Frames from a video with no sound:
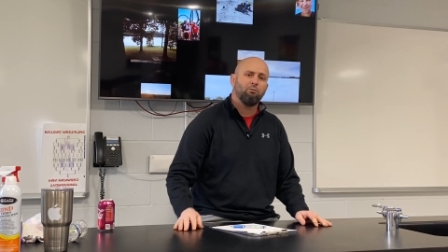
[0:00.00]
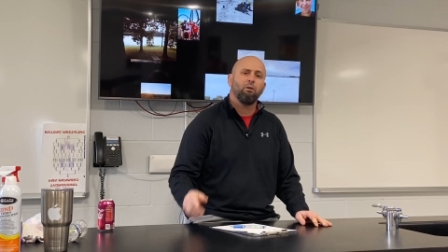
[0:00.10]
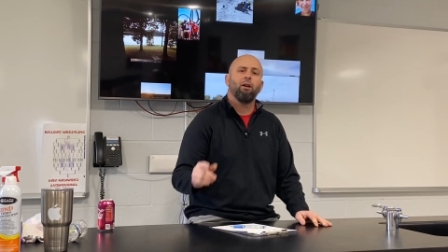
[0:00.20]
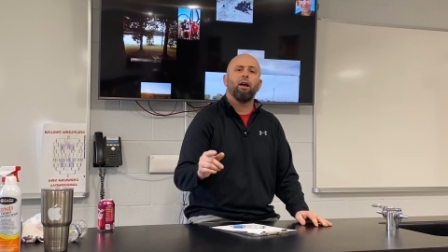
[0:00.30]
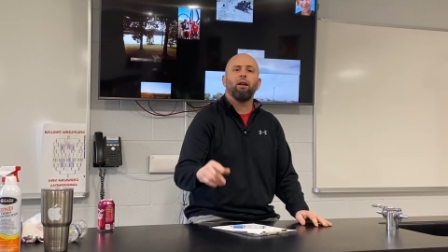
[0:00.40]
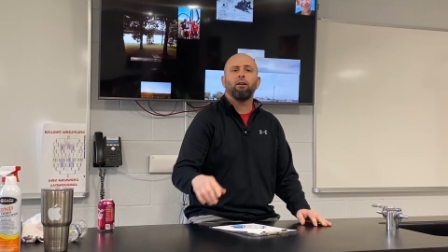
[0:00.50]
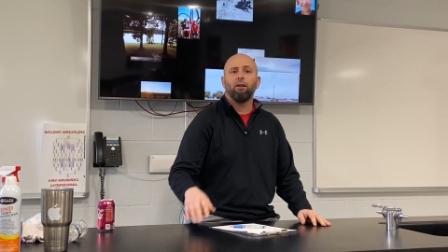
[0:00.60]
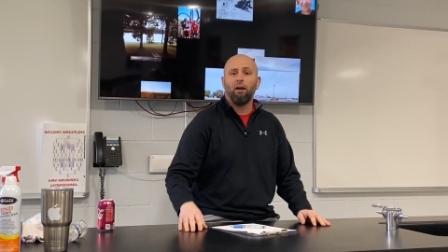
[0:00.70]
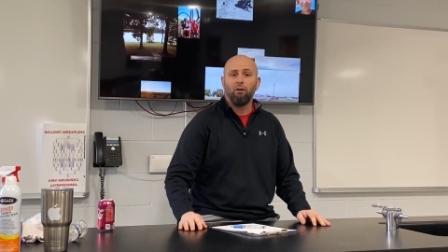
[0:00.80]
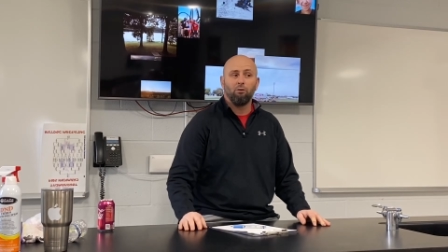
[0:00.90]
We're gonna hang
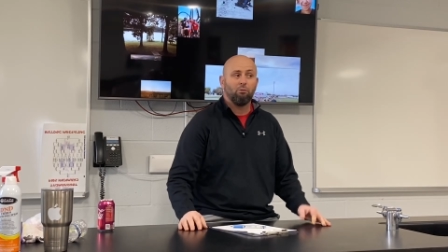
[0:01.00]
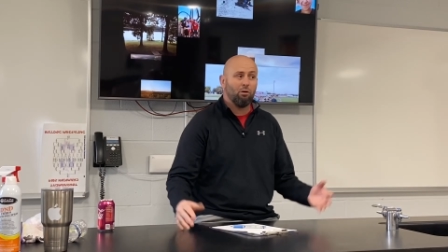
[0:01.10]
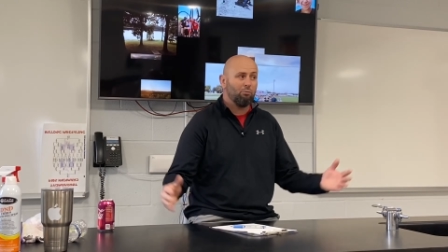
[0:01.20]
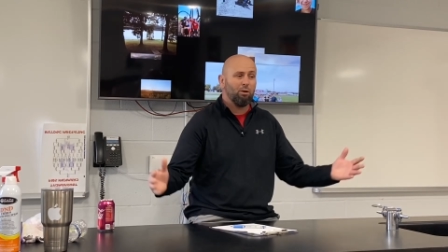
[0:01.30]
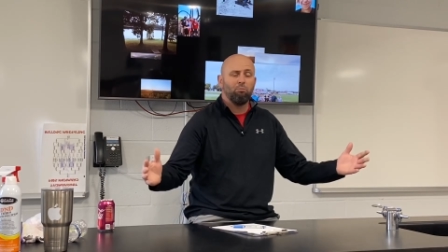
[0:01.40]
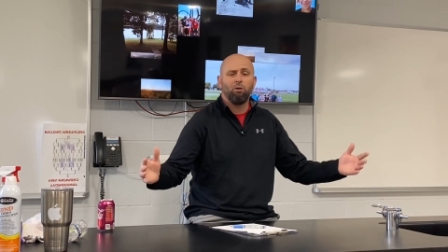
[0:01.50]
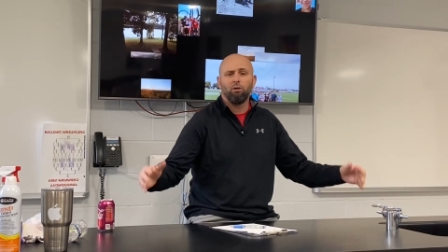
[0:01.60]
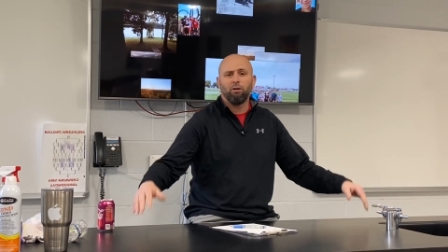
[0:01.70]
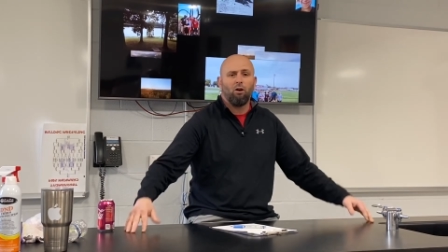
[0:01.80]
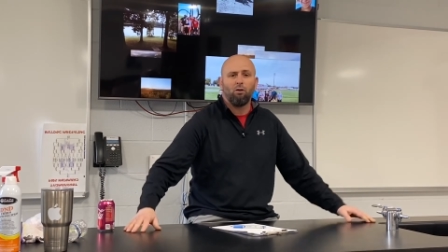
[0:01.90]
together. We're gonna be
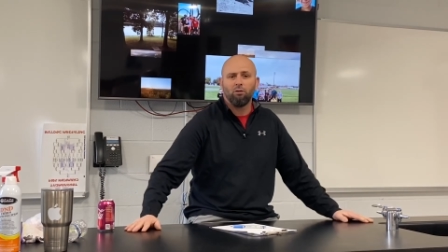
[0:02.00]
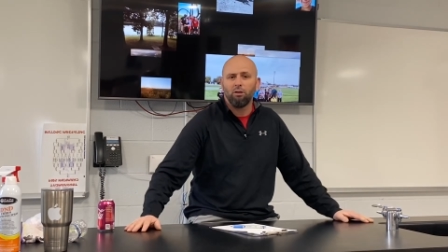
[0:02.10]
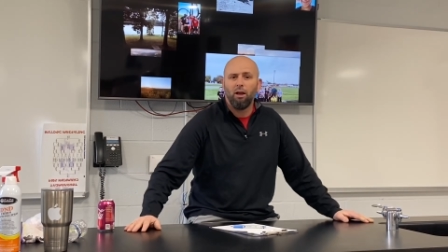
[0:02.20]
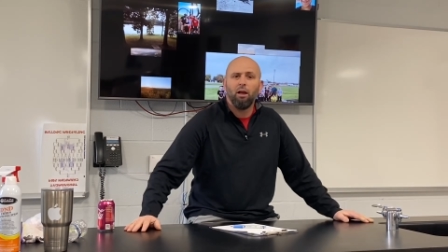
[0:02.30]
bulldogs.